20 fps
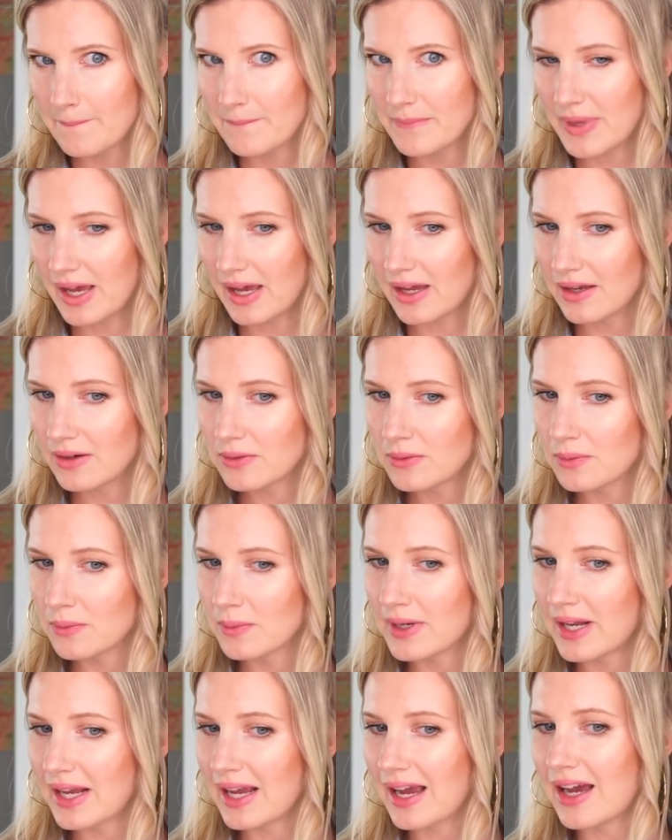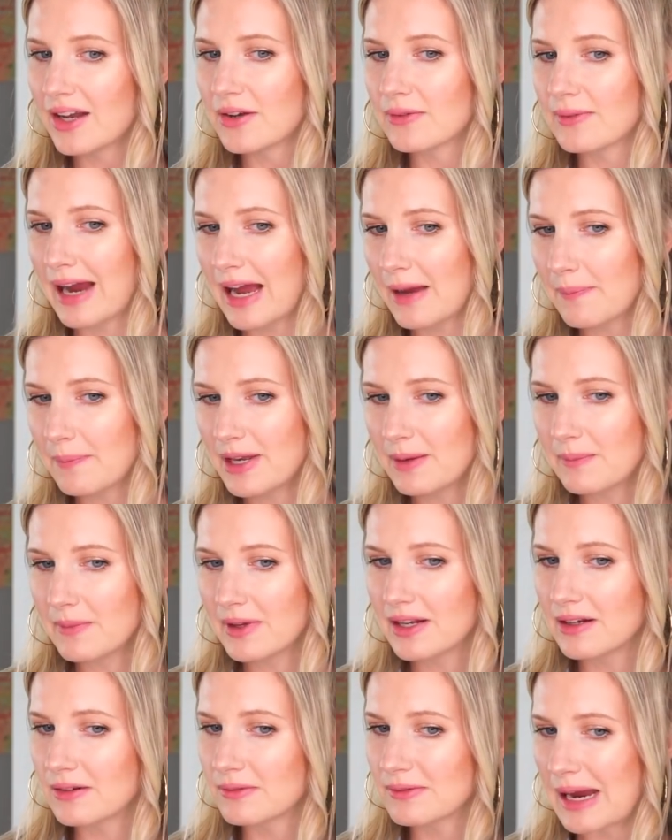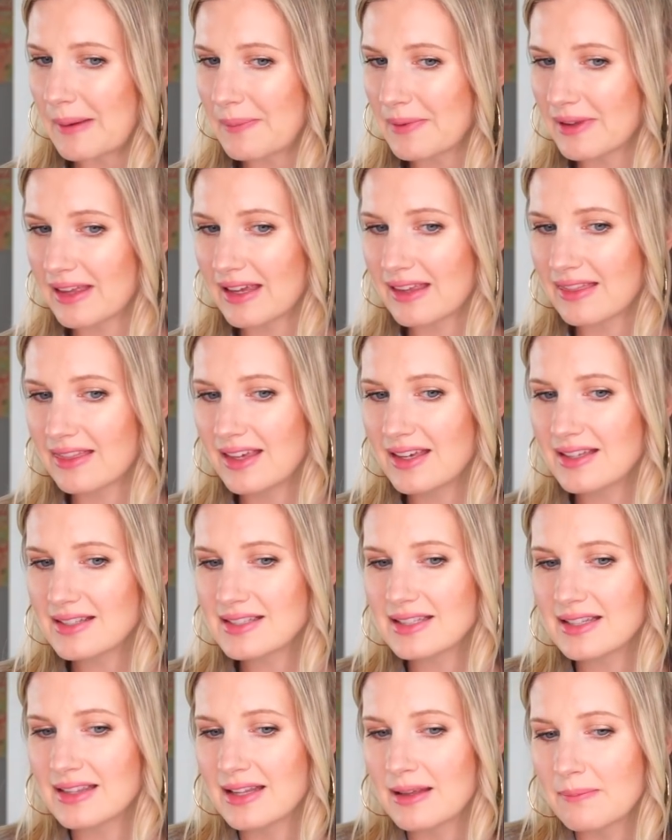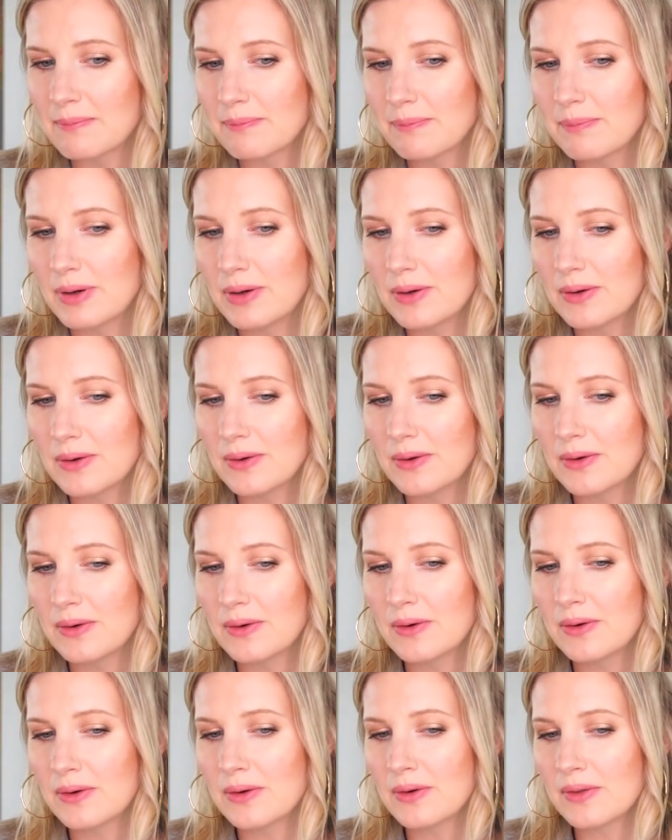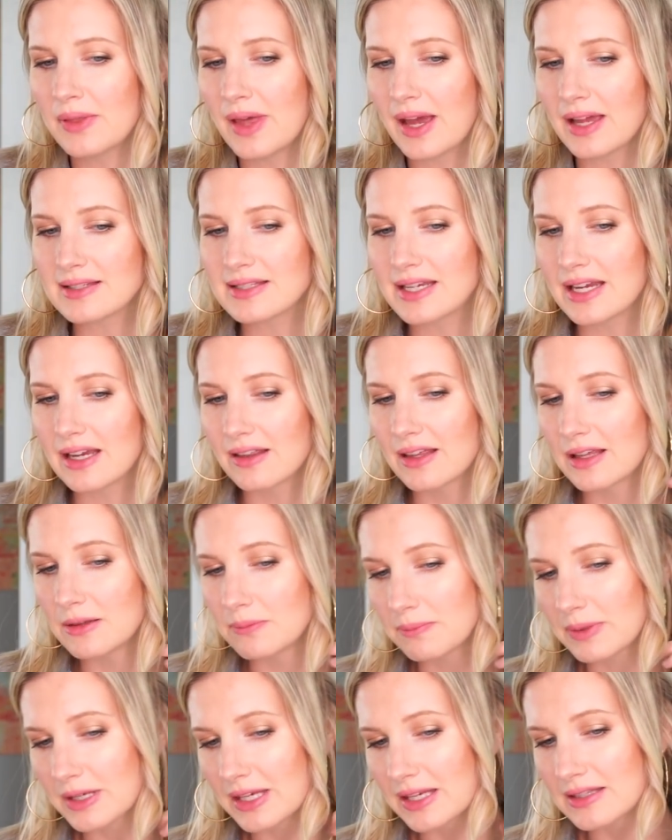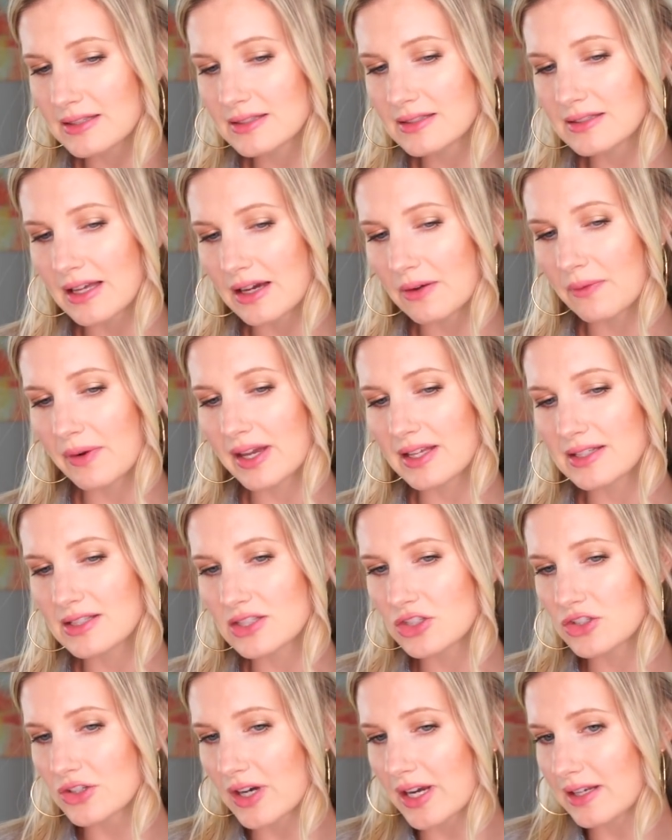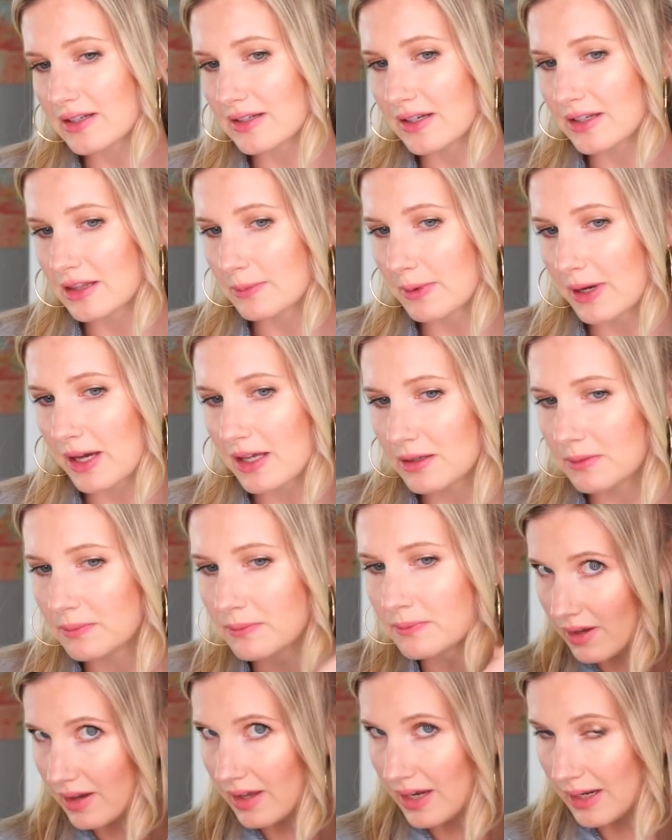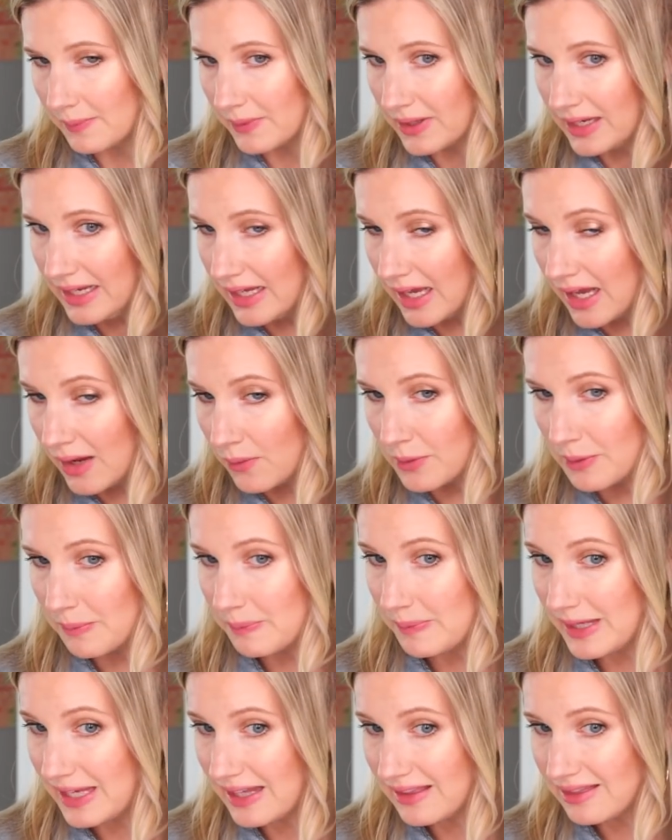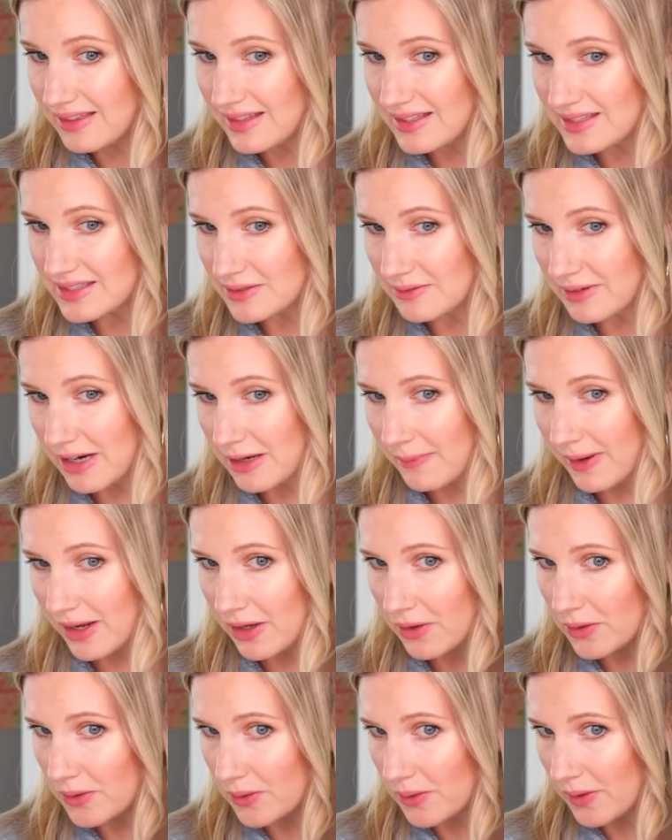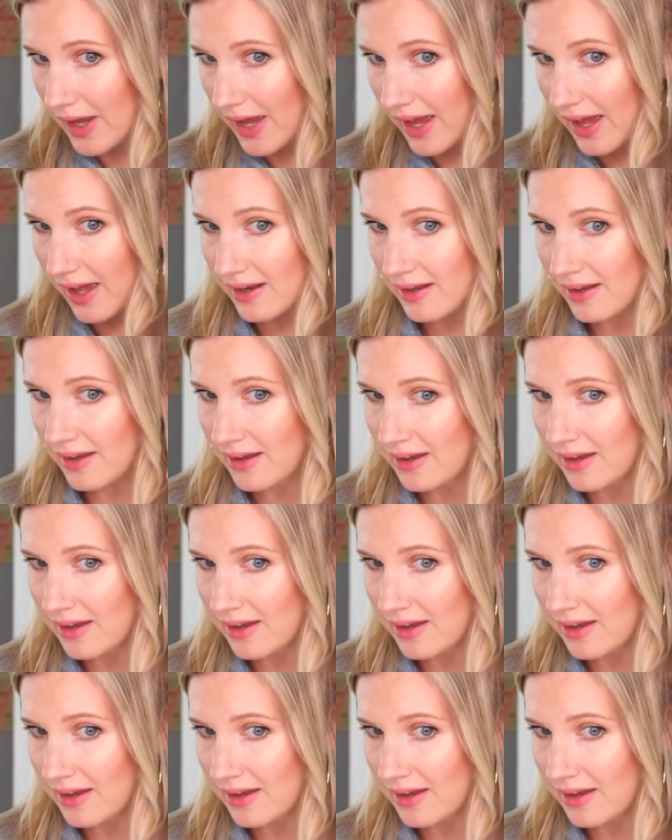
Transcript: But when I unwrap it, I'm gonna unwrap it like this and then pull that tail end piece. That way it's straightened at the bottom. I'm gonna repeat this around my whole head.